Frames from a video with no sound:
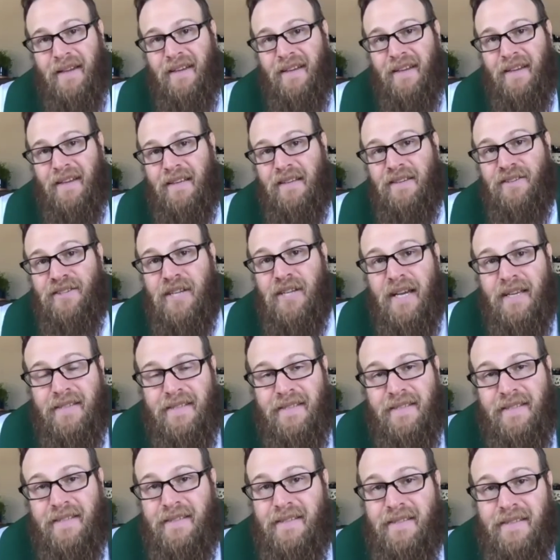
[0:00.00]

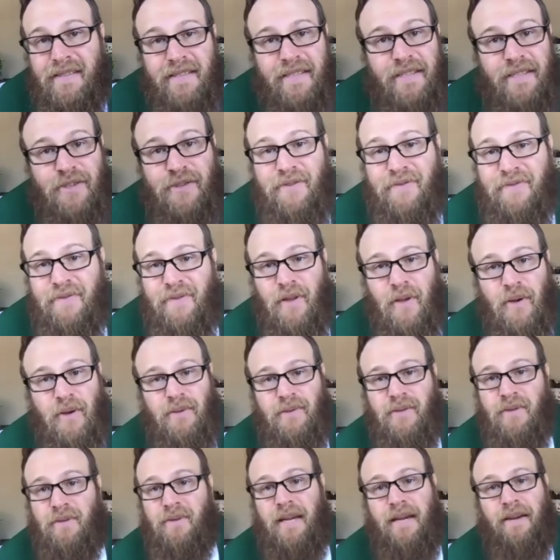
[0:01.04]
injustice still flows
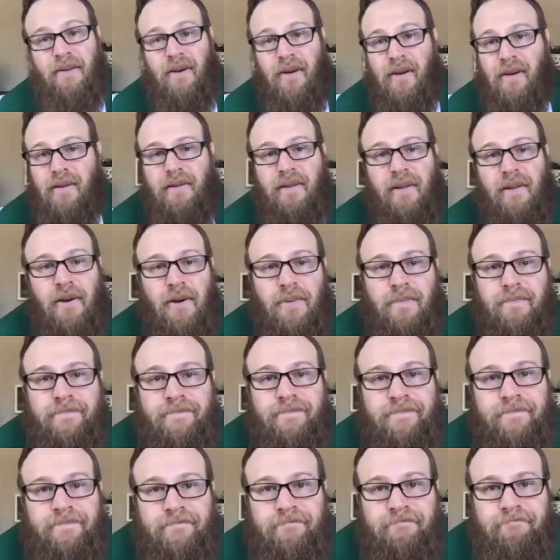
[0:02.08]
around our globe.
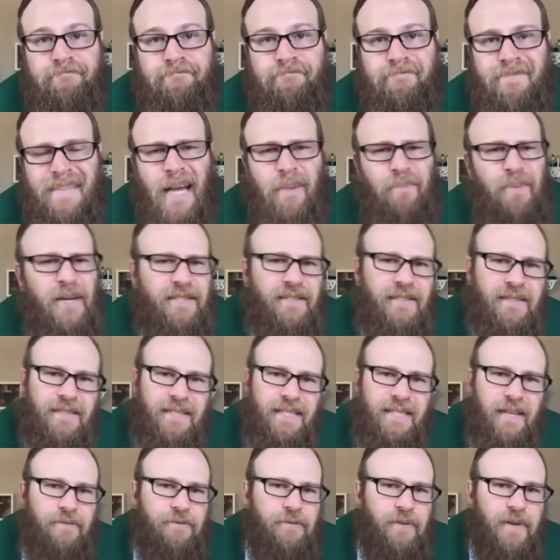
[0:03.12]
Not much is
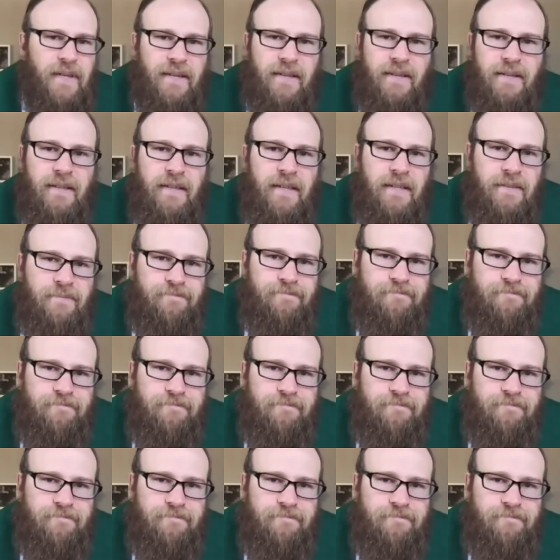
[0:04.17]
different.